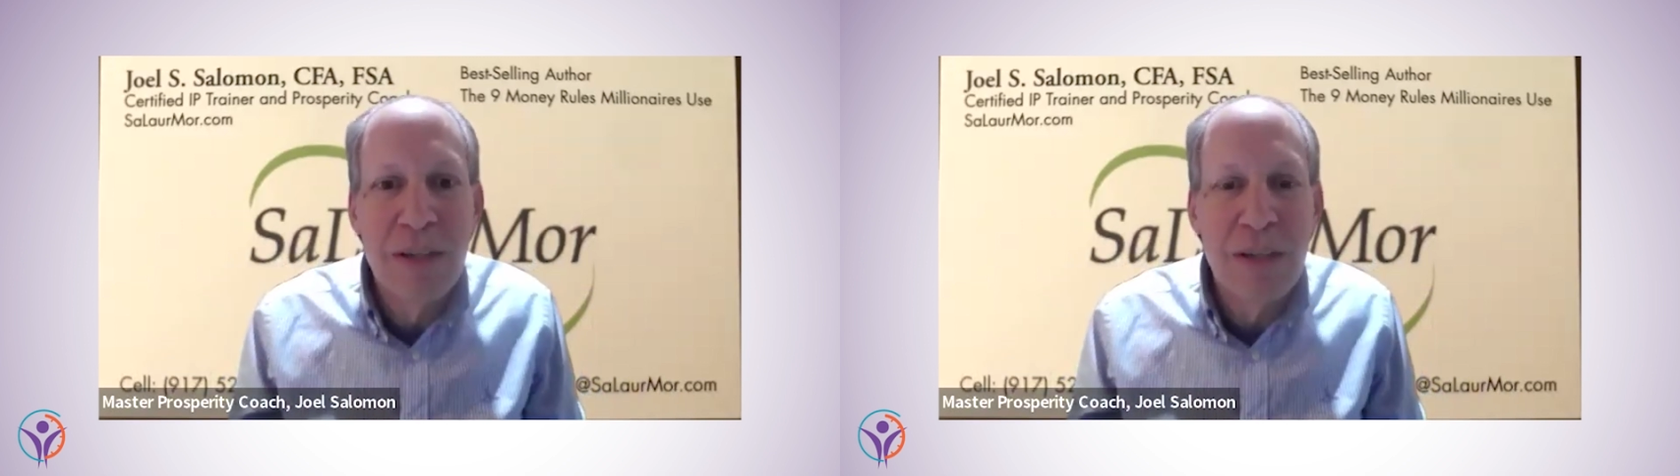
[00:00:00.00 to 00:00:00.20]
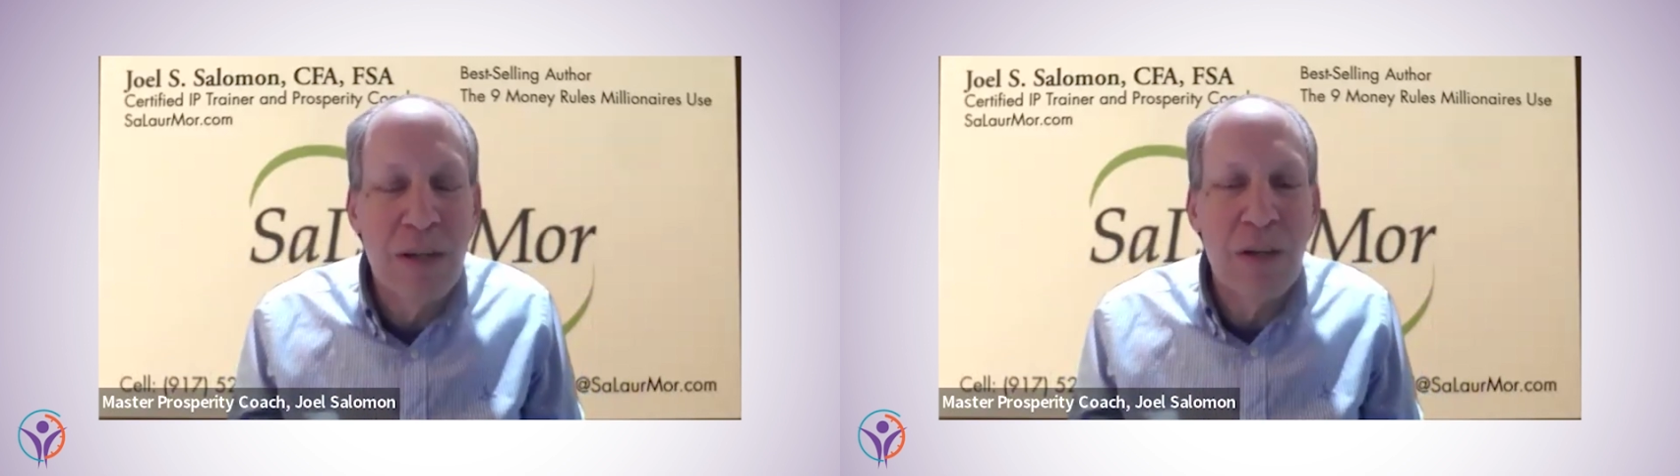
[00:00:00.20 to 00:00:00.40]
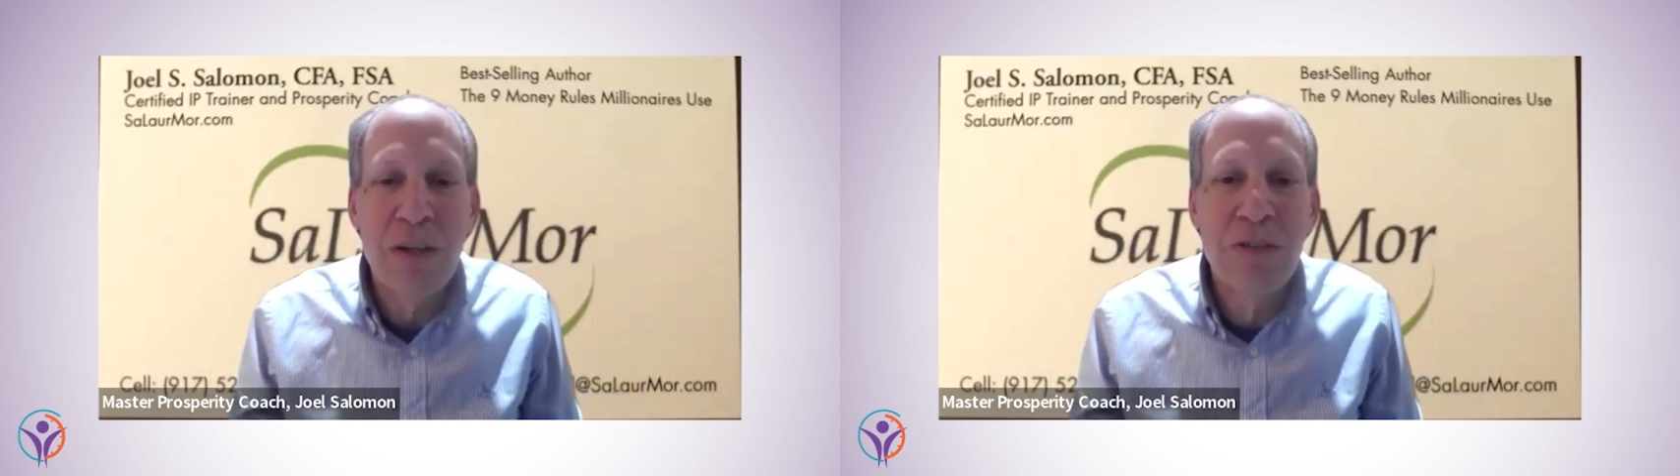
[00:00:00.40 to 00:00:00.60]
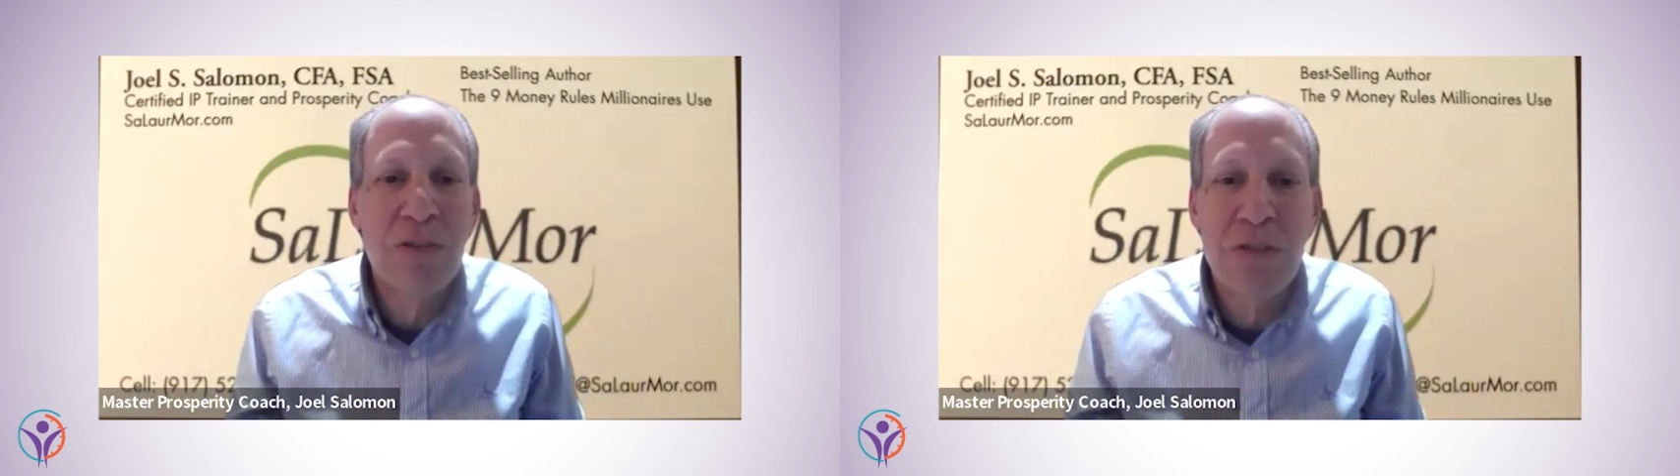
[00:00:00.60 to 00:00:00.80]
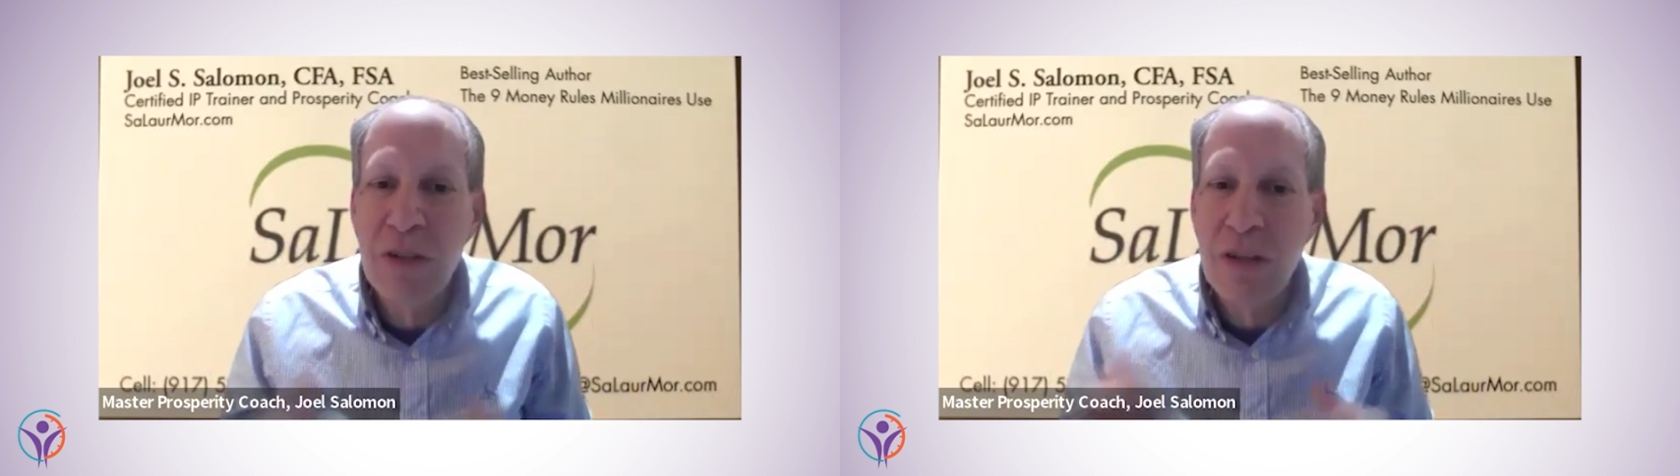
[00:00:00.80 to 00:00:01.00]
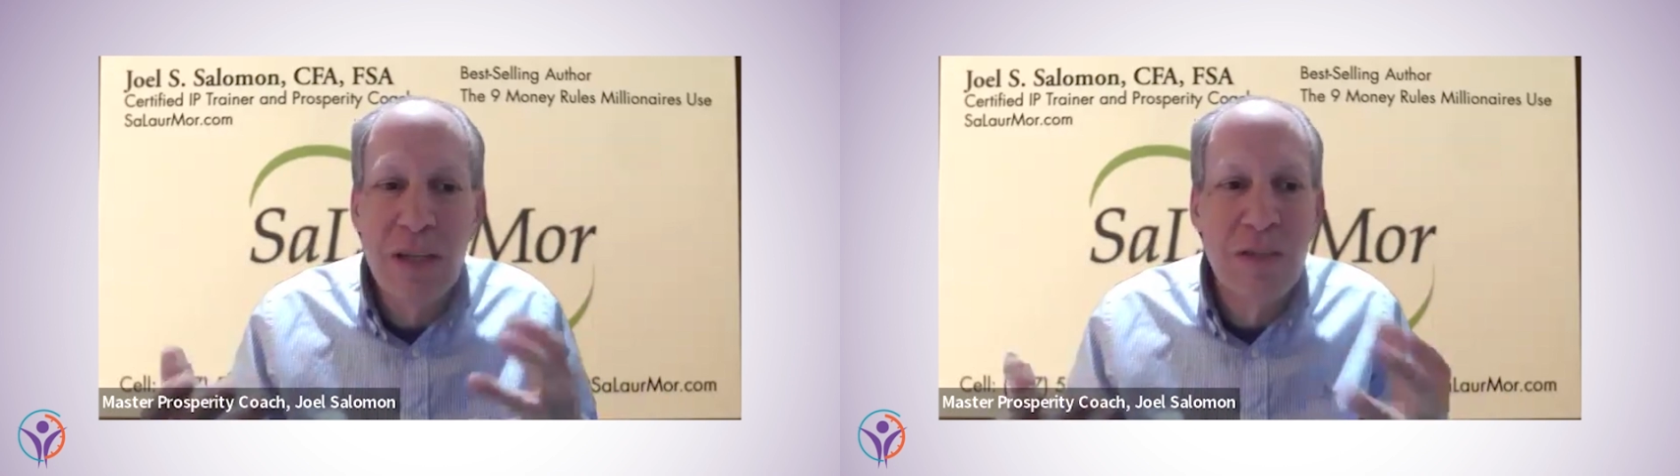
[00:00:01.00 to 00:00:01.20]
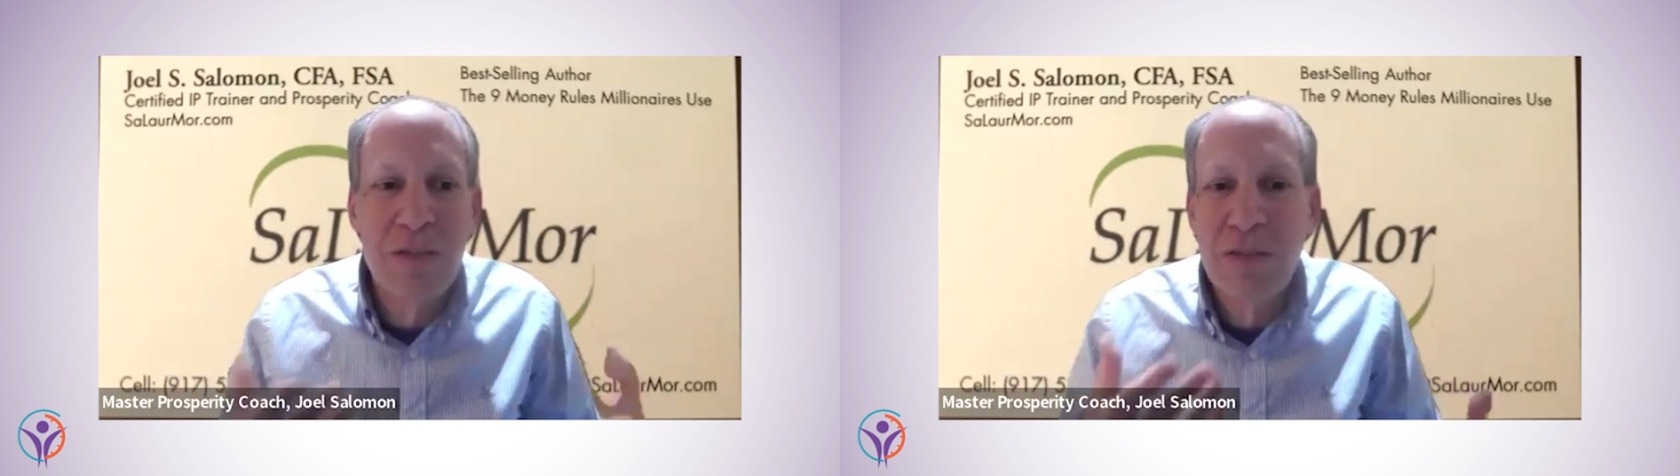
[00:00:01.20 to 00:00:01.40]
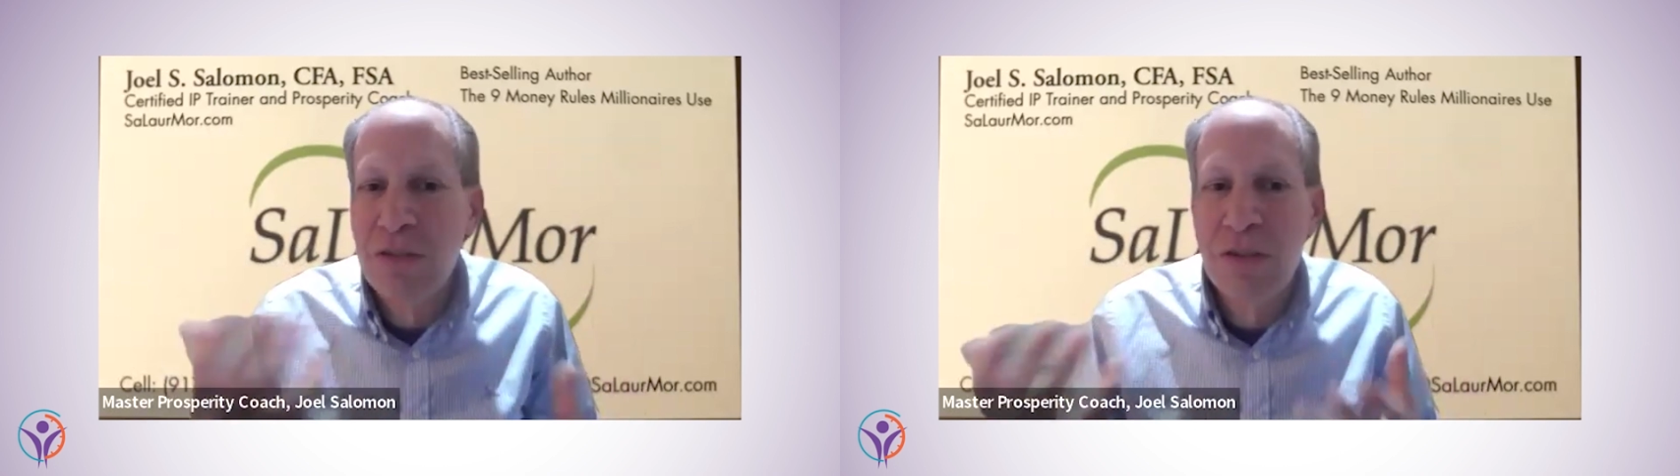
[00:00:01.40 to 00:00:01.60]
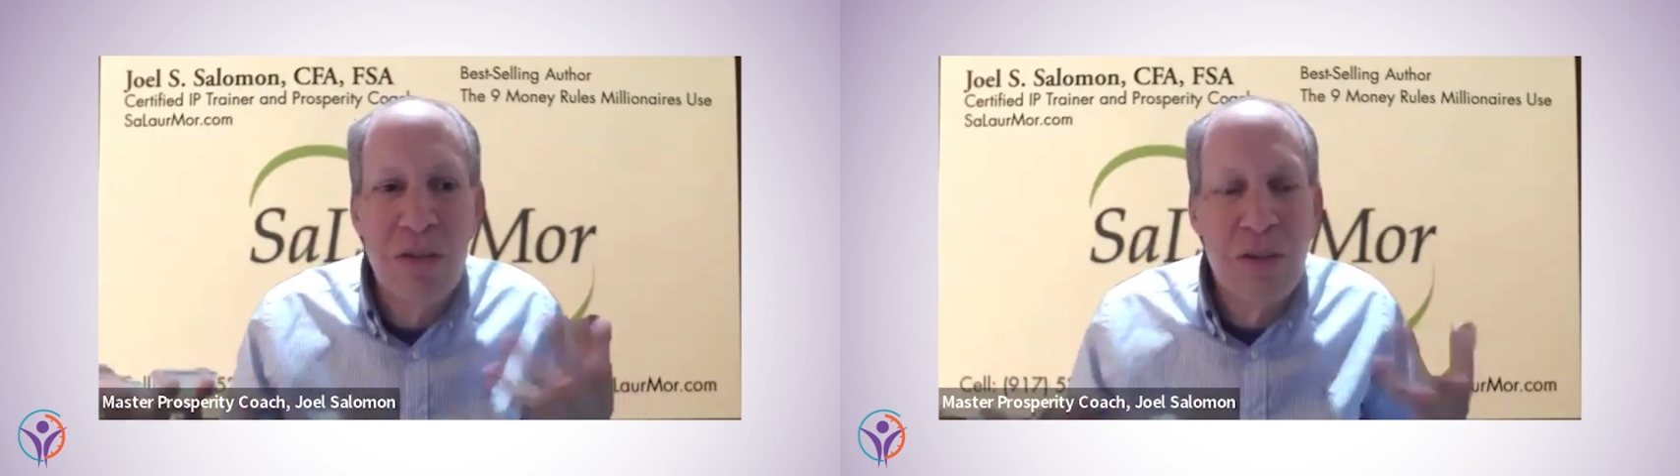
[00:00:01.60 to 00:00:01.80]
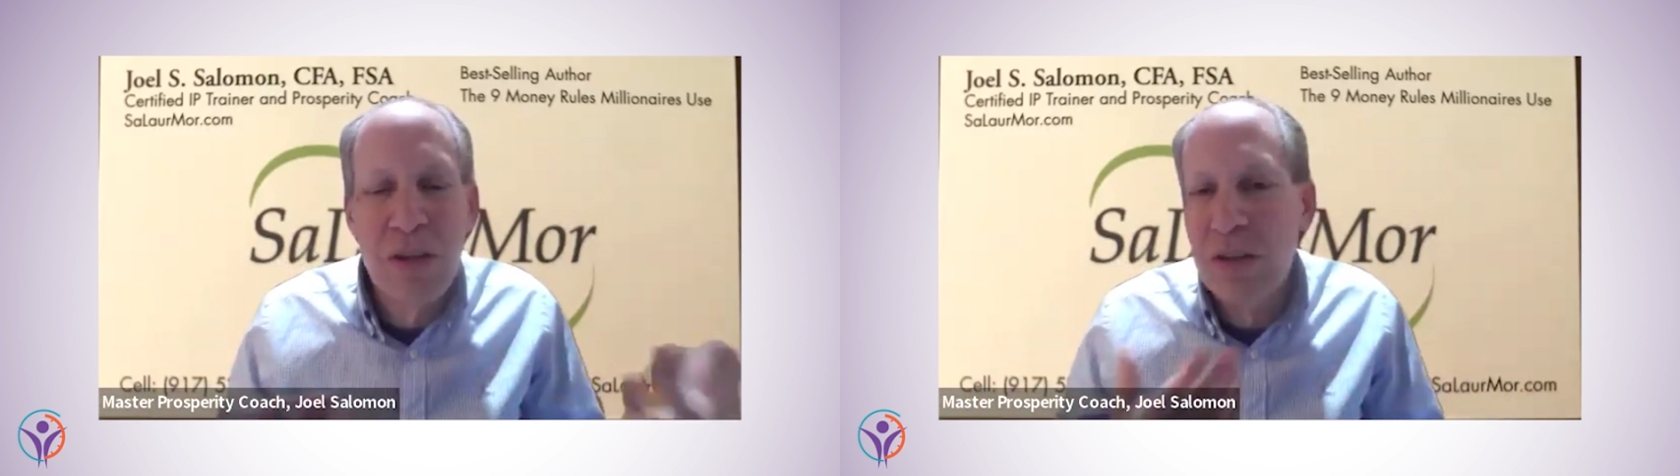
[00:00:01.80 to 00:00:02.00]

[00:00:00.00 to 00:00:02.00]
It's just a